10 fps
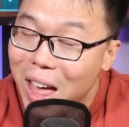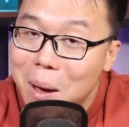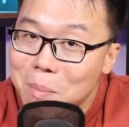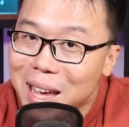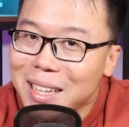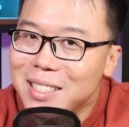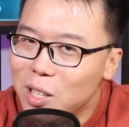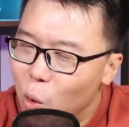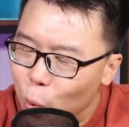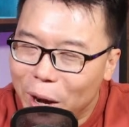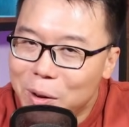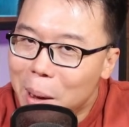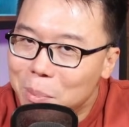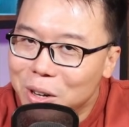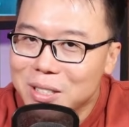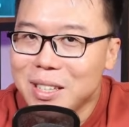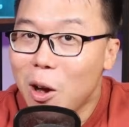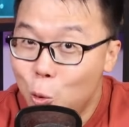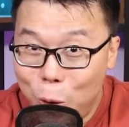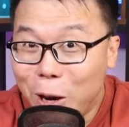That means real
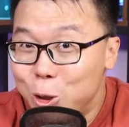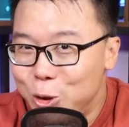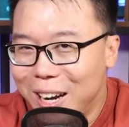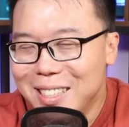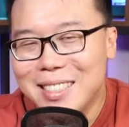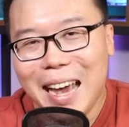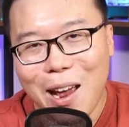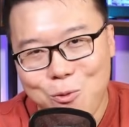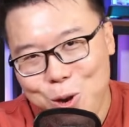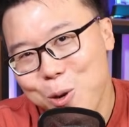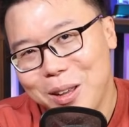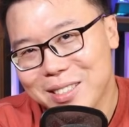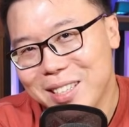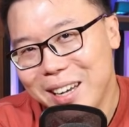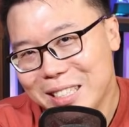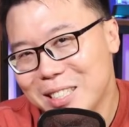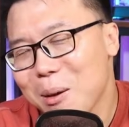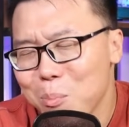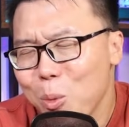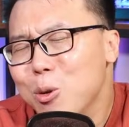numbers, real trends, and real insights.
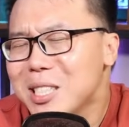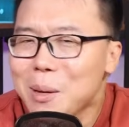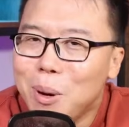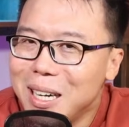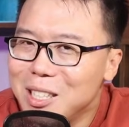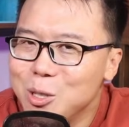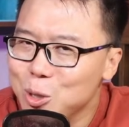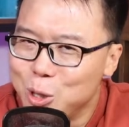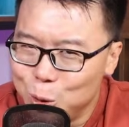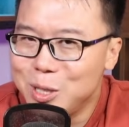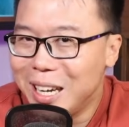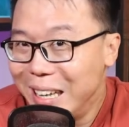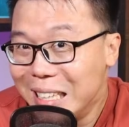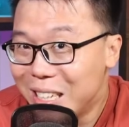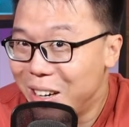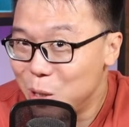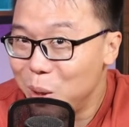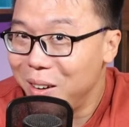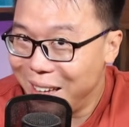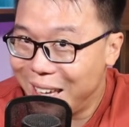Most third-party tools use their data as
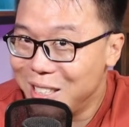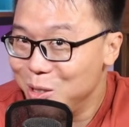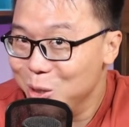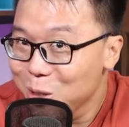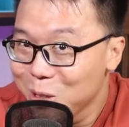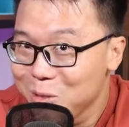well, in case you don't